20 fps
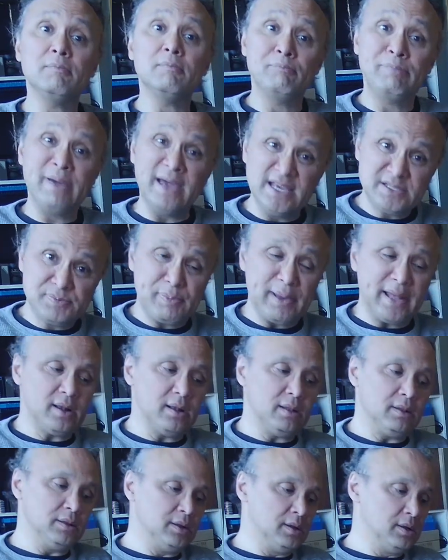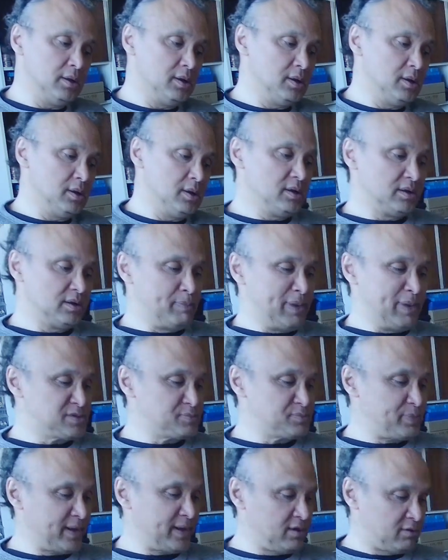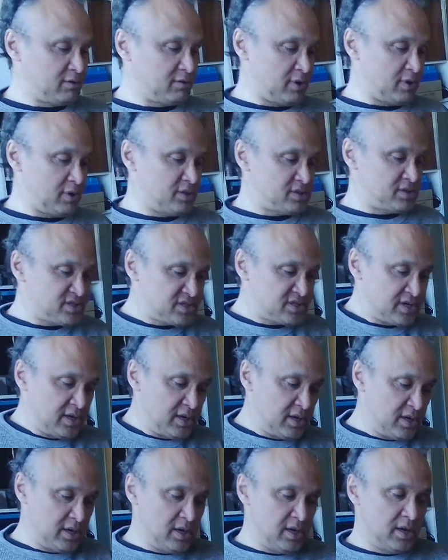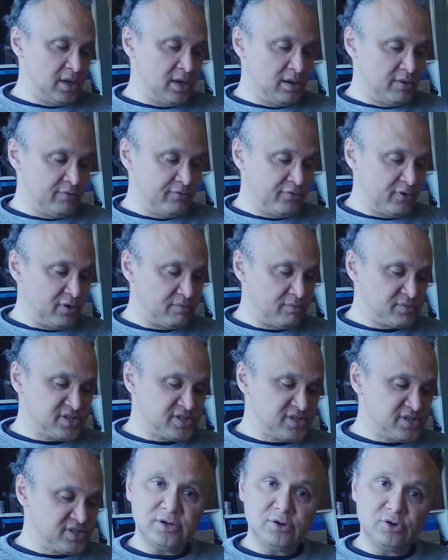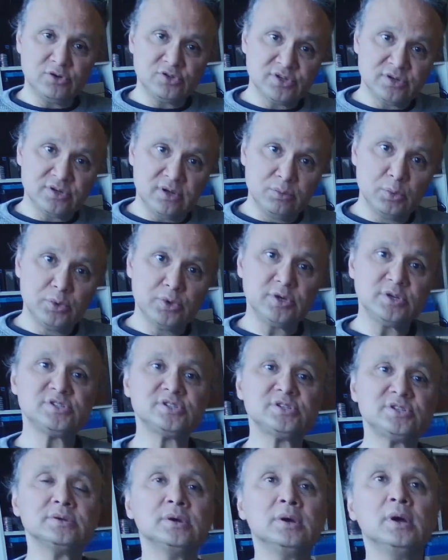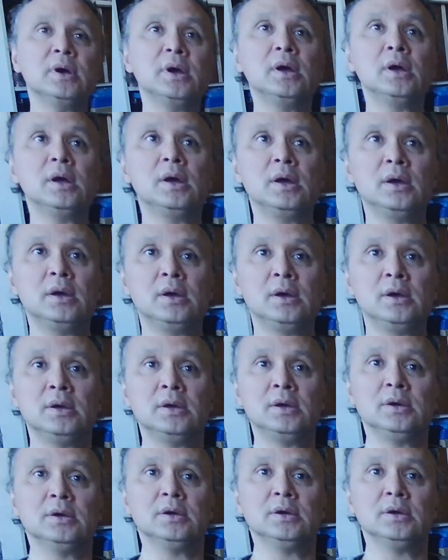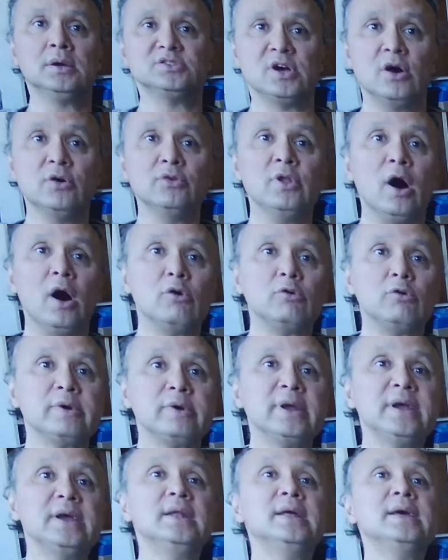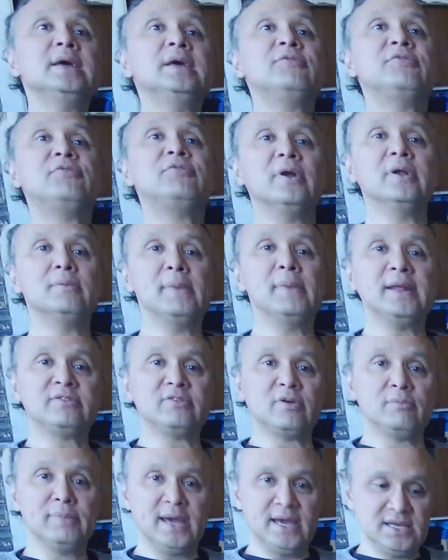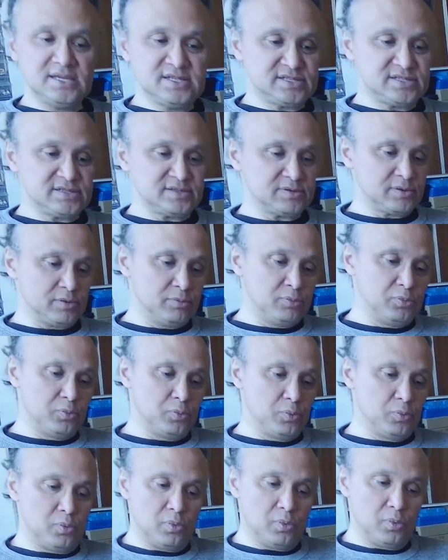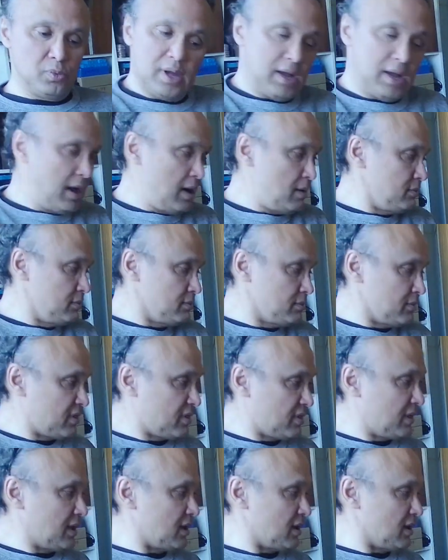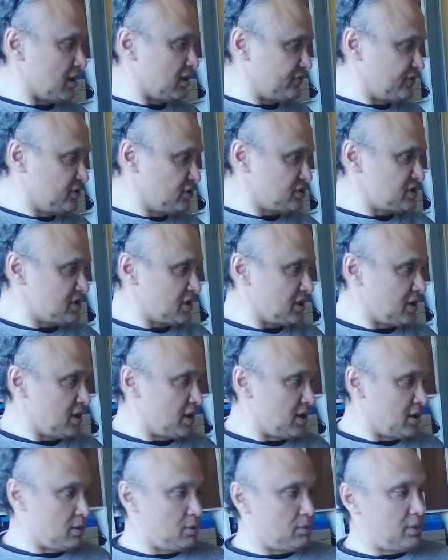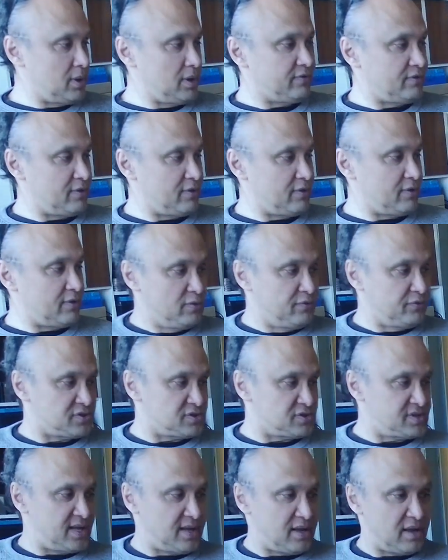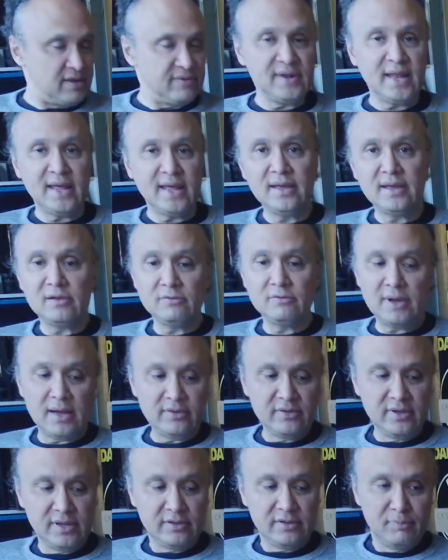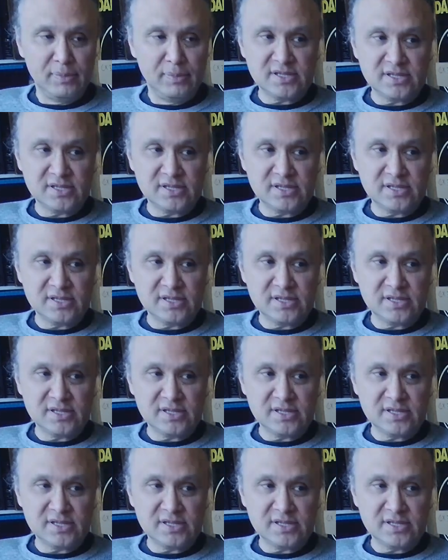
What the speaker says: base panel. The base panel runs from 60 Hz and onwards, so no really fundamental bass. I'm thinking of using one of those woofers that I have laying around here to build